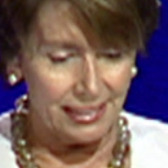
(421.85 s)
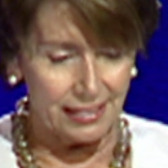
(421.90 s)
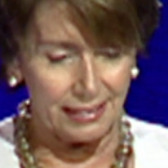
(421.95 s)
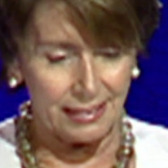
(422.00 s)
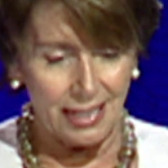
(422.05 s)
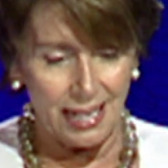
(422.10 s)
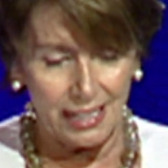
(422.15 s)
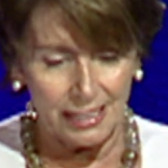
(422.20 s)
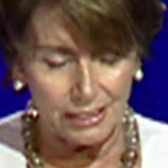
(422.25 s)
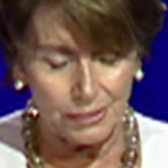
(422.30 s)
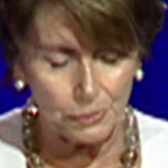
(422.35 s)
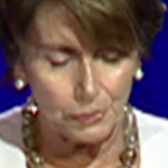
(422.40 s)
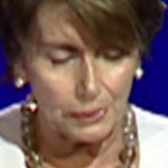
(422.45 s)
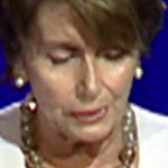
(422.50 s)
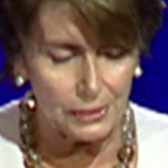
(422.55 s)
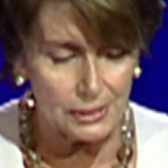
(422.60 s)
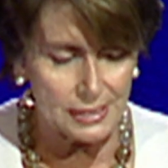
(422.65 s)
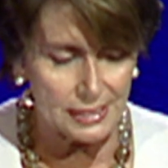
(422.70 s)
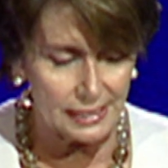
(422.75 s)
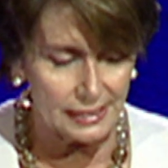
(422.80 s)
the kind
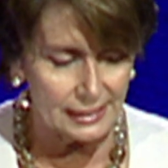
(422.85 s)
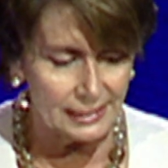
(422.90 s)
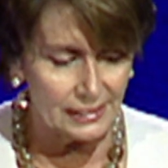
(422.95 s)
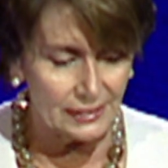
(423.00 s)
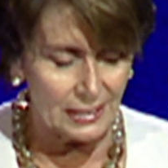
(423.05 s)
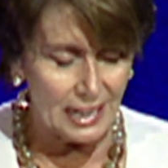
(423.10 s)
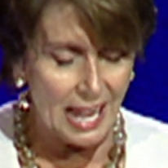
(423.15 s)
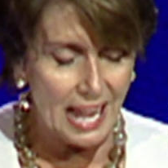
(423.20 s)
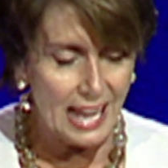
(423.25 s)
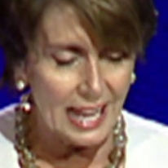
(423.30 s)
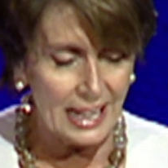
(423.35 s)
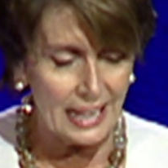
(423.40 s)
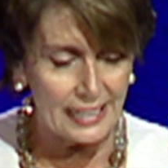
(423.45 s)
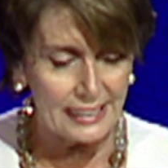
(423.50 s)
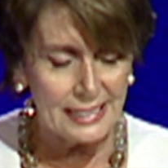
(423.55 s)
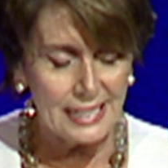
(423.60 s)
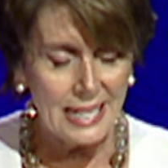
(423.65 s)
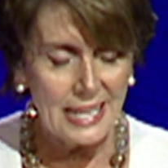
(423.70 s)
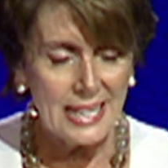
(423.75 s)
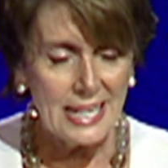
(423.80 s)
words that Neera had,
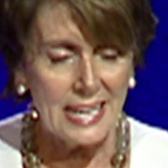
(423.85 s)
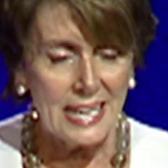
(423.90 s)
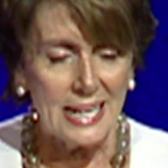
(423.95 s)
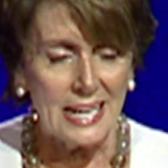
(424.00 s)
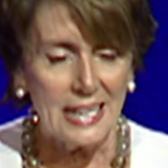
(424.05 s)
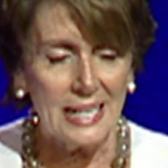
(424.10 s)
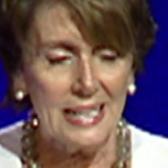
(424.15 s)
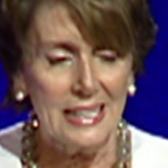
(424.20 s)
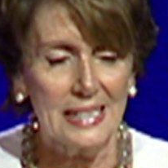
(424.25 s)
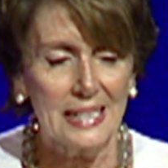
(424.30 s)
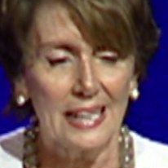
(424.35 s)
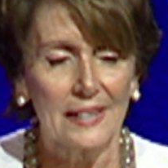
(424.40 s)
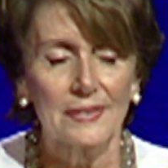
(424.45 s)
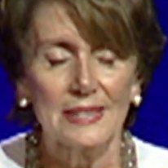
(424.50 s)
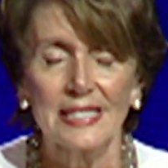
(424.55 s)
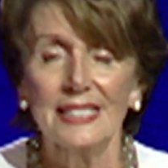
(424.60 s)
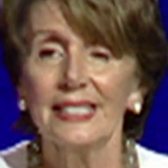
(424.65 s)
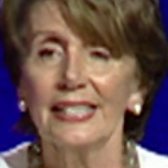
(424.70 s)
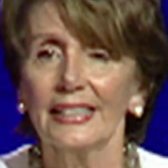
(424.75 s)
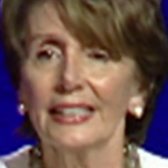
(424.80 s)
I
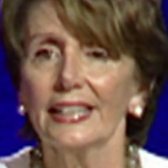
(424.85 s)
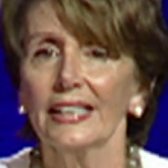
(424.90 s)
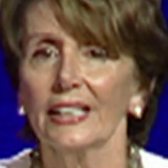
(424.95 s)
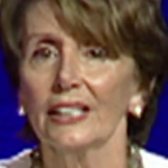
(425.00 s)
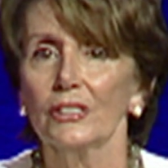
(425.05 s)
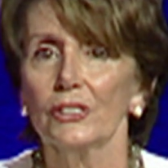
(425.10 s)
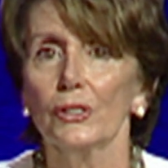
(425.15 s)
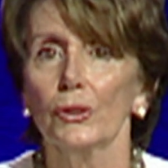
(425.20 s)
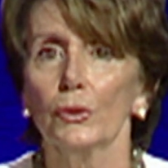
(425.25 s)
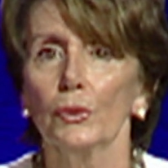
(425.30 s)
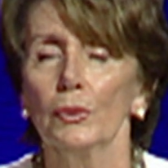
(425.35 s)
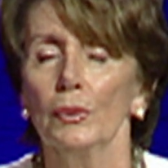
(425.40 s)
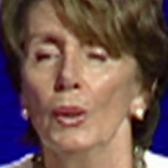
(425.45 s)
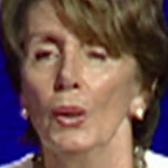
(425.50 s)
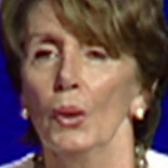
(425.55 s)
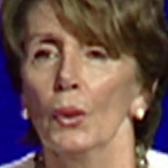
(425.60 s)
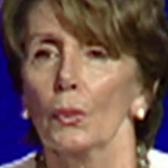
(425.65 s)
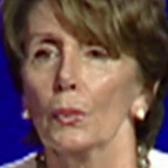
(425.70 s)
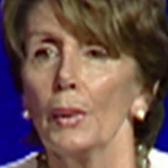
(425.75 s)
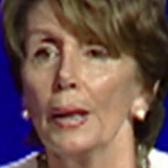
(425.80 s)
was thinking to
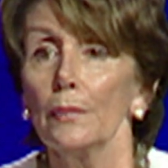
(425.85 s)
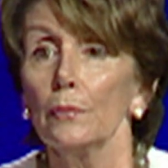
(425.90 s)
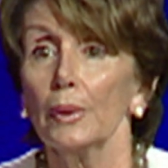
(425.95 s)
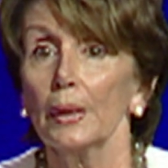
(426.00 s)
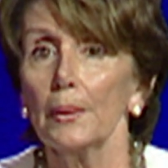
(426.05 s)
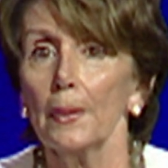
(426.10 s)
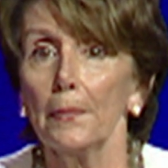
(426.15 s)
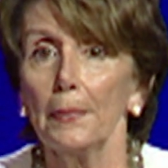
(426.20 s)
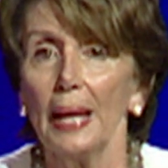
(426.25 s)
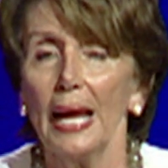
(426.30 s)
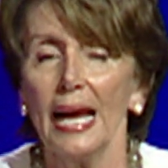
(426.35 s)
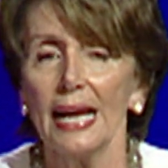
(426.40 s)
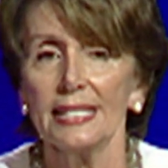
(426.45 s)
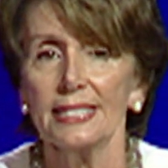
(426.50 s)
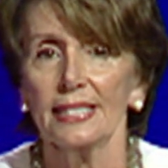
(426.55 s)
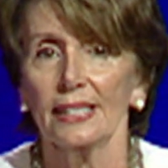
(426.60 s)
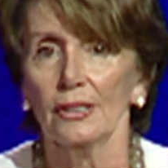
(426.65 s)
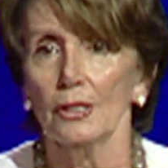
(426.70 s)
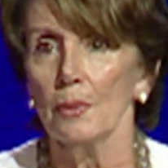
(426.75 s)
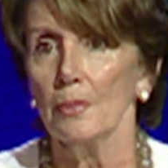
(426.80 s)
when we were
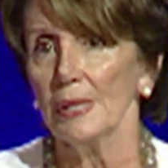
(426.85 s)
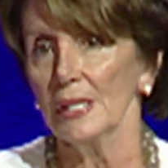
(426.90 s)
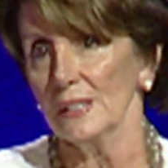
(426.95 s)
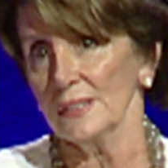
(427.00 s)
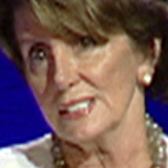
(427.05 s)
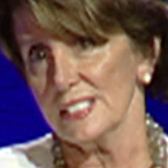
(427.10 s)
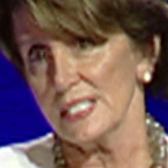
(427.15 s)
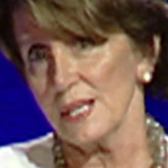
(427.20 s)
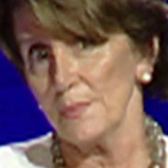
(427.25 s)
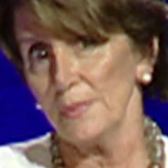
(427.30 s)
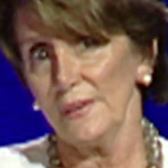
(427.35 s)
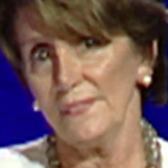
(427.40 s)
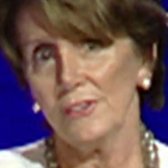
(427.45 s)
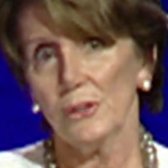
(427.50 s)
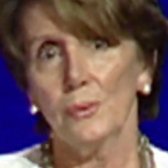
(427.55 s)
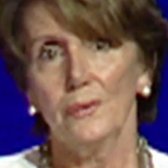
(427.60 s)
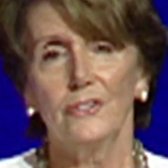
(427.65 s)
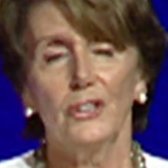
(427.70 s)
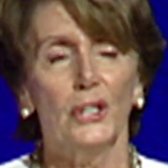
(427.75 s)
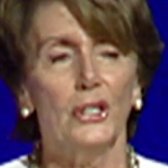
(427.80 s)
passing the bill, and some of
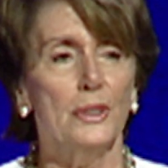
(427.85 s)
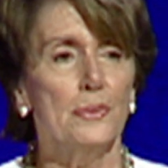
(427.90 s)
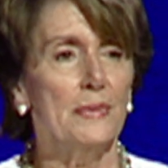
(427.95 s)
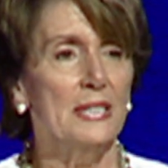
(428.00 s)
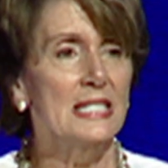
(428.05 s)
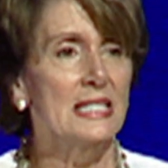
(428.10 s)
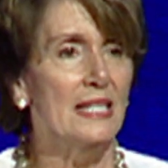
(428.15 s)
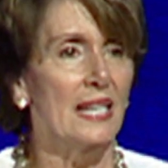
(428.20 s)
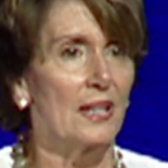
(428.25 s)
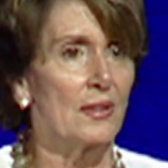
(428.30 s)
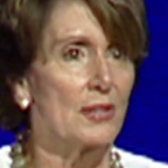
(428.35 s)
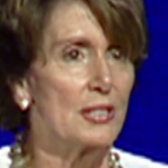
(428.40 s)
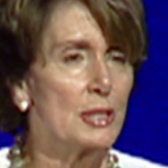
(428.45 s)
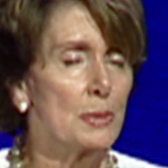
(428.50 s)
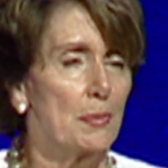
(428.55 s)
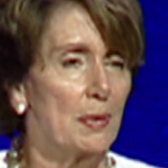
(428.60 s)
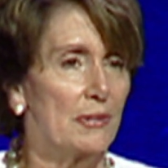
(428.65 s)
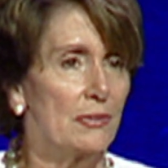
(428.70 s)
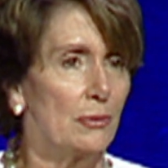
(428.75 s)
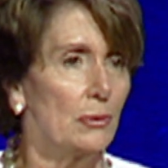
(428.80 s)
you have heard me say this
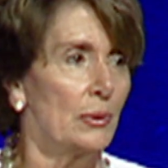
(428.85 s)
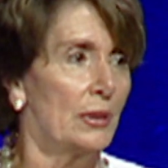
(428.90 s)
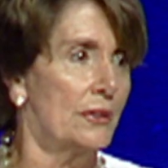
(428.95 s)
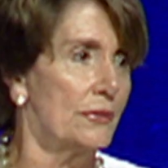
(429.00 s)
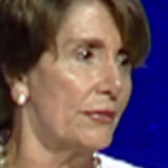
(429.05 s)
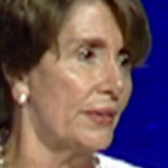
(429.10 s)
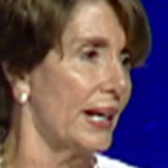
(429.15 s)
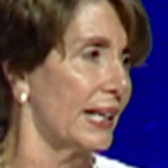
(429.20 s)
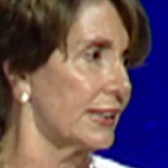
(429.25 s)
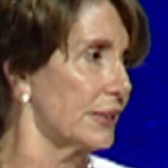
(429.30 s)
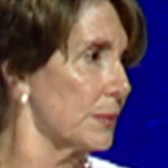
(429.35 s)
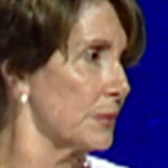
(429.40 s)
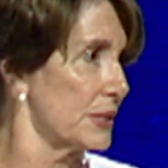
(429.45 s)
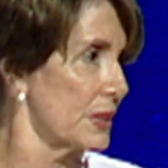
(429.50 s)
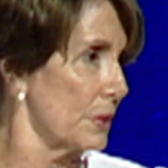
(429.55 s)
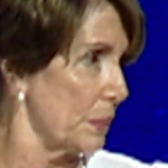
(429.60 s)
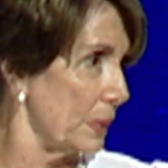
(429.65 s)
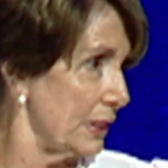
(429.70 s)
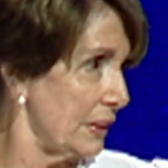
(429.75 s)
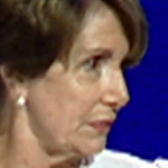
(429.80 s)
before. In fact, it was
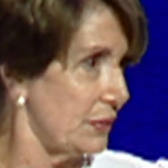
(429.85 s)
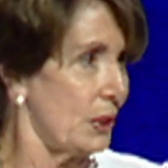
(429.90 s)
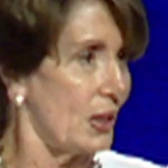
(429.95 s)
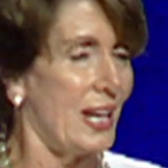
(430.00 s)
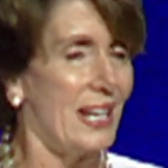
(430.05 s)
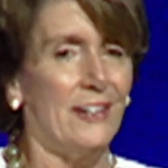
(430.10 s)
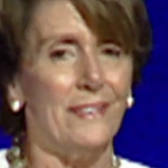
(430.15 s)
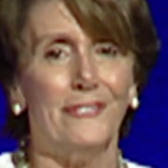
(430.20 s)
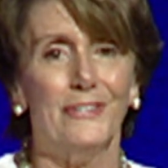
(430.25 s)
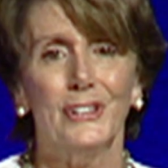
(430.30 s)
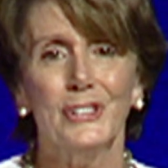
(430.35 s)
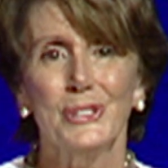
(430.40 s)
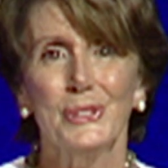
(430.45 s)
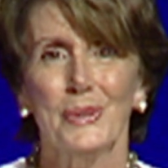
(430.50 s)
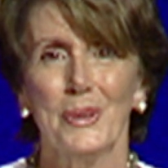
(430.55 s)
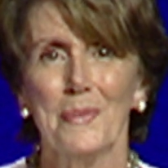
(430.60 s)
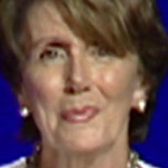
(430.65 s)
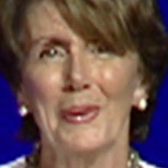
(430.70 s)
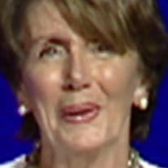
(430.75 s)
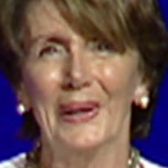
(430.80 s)
at one of your
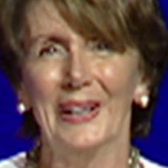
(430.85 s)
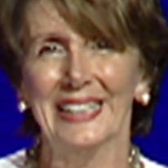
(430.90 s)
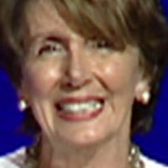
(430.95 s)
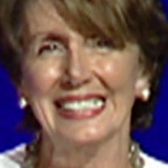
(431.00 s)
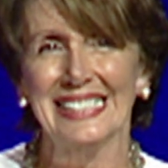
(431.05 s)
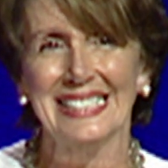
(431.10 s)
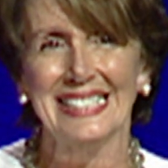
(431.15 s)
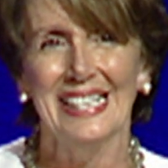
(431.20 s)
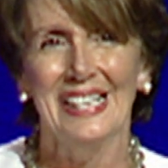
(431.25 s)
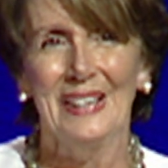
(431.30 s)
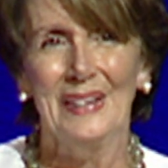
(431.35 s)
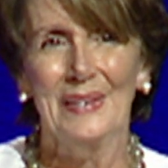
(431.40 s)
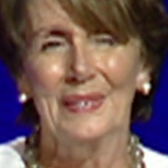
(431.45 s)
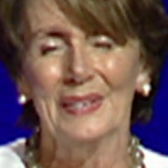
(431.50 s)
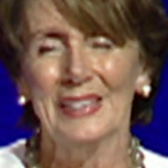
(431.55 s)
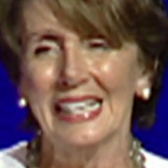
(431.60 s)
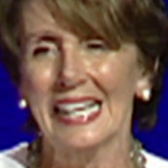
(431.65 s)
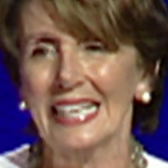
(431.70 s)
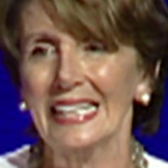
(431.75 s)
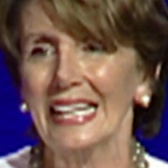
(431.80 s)
anniversary parties
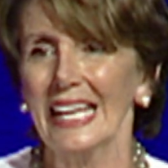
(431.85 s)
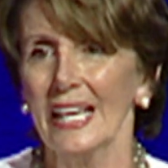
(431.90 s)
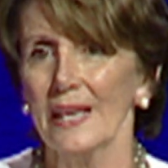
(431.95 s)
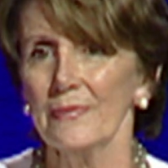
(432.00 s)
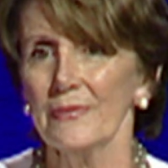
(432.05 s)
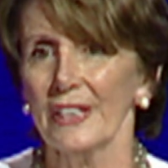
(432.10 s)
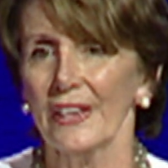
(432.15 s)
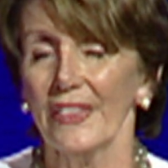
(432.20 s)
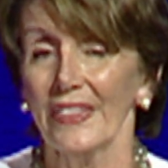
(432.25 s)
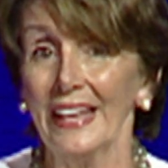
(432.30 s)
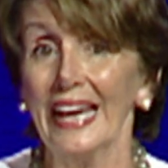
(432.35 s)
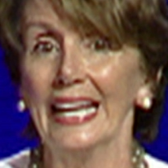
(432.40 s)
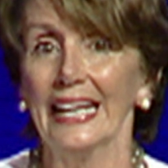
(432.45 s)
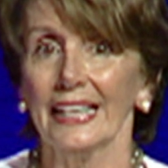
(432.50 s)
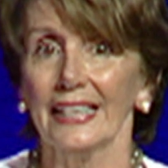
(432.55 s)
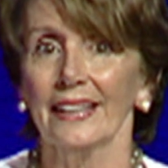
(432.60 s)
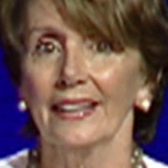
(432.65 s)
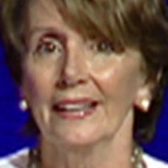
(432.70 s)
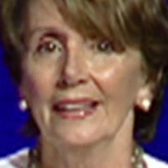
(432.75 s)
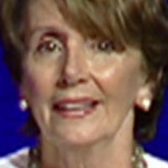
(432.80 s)
when I came to
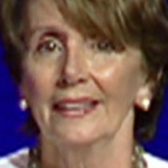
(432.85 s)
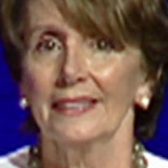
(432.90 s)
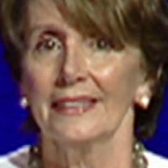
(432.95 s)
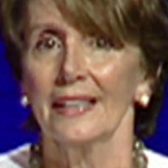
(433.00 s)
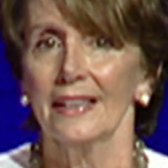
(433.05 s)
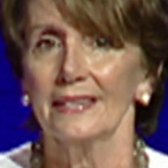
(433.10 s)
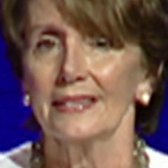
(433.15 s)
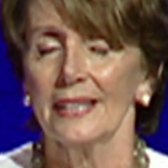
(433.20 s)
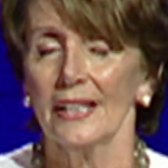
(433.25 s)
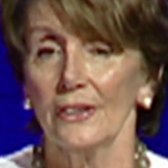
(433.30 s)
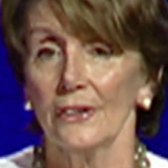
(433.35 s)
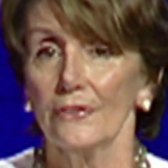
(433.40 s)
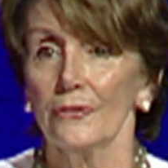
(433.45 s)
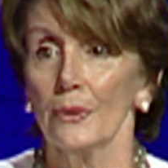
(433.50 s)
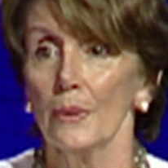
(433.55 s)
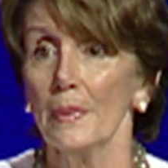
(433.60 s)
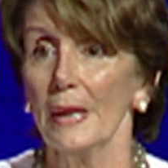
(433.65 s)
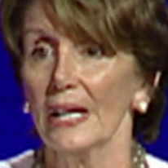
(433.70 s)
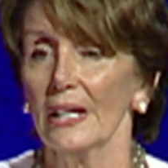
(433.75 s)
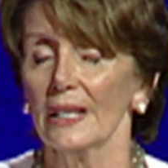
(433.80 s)
thank the Center for
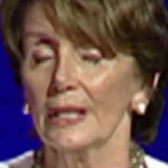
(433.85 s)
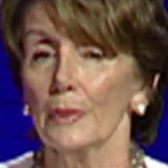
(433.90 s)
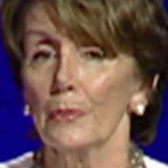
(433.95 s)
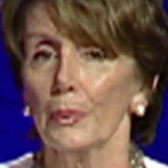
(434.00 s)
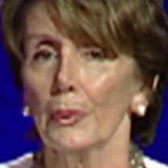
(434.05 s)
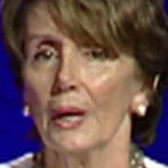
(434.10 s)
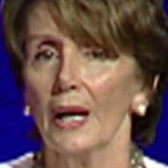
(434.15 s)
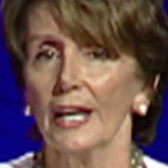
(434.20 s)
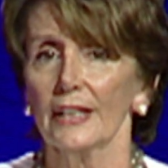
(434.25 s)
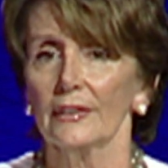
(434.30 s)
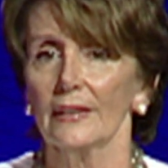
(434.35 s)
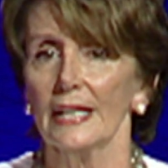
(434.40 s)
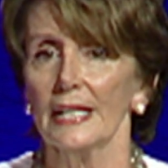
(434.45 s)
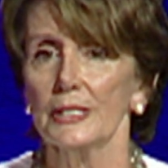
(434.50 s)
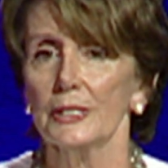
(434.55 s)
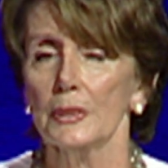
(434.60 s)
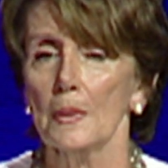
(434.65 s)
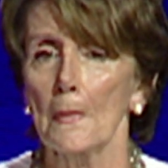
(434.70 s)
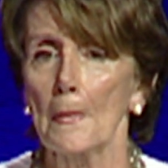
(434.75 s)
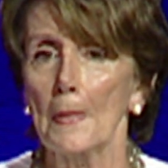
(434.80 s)
American Progress.